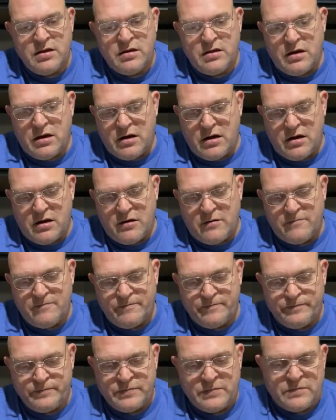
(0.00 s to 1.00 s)

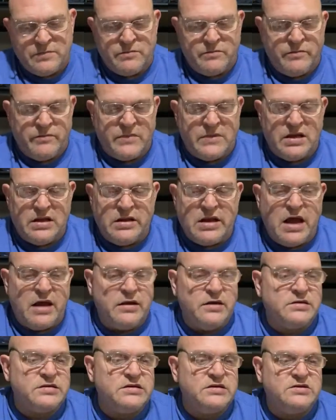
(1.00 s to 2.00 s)
Now,
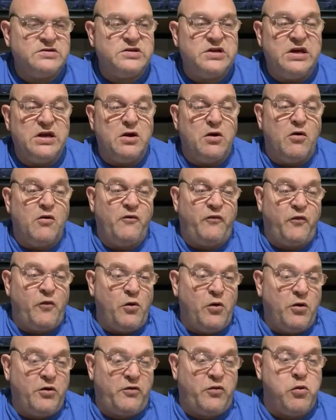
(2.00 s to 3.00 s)
this is
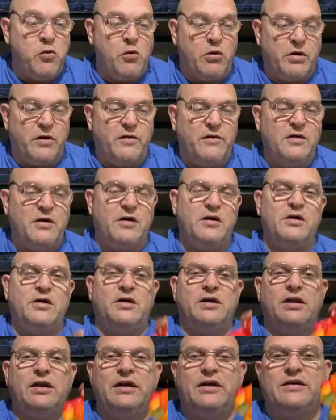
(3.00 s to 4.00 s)
G04, one of the
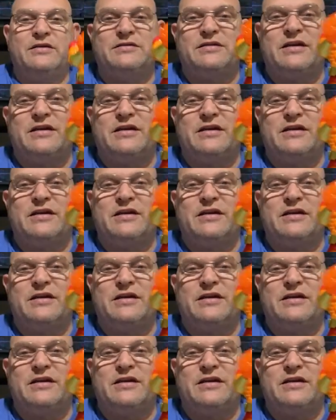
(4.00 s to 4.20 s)
ugliest